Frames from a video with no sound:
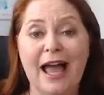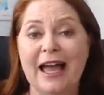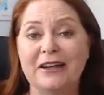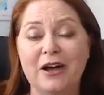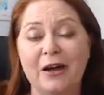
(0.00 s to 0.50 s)

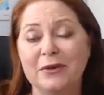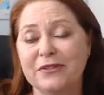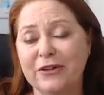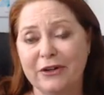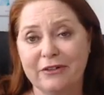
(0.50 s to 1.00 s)
and I
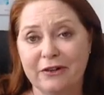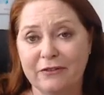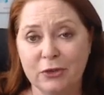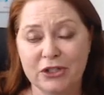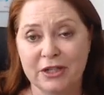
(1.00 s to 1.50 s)
was very,
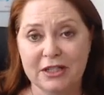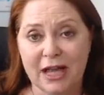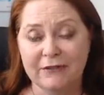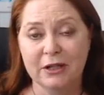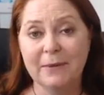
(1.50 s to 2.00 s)
very fortunate
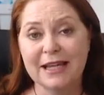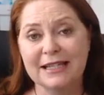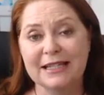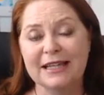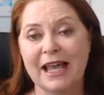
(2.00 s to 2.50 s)
to have an
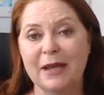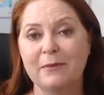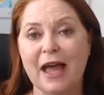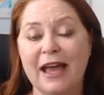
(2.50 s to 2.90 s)
amazing team.